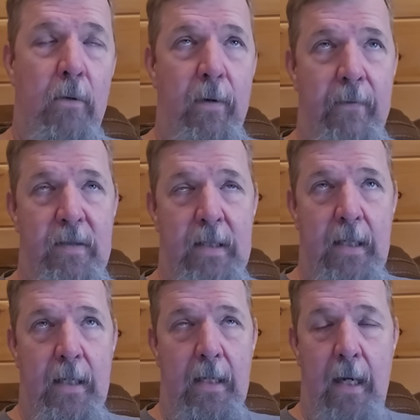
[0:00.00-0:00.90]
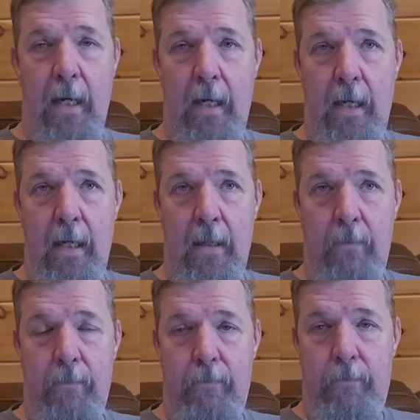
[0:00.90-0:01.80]
We've seen a
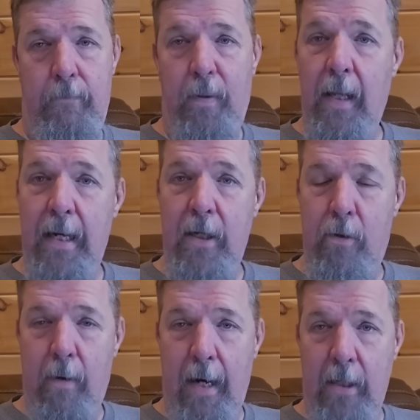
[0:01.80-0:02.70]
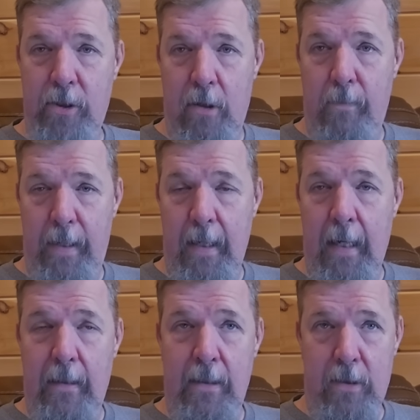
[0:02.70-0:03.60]
plane crash, albeit
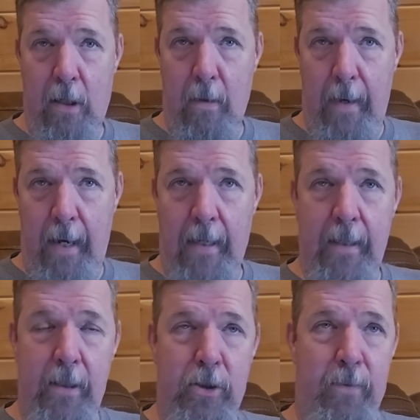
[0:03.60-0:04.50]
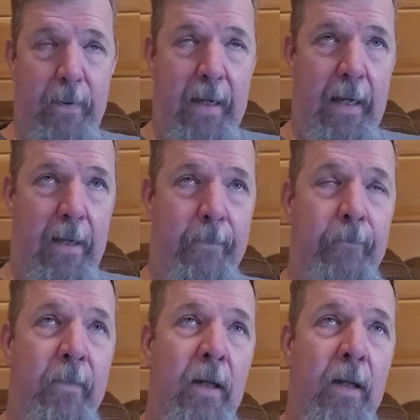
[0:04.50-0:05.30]
on the tarmac in Japan.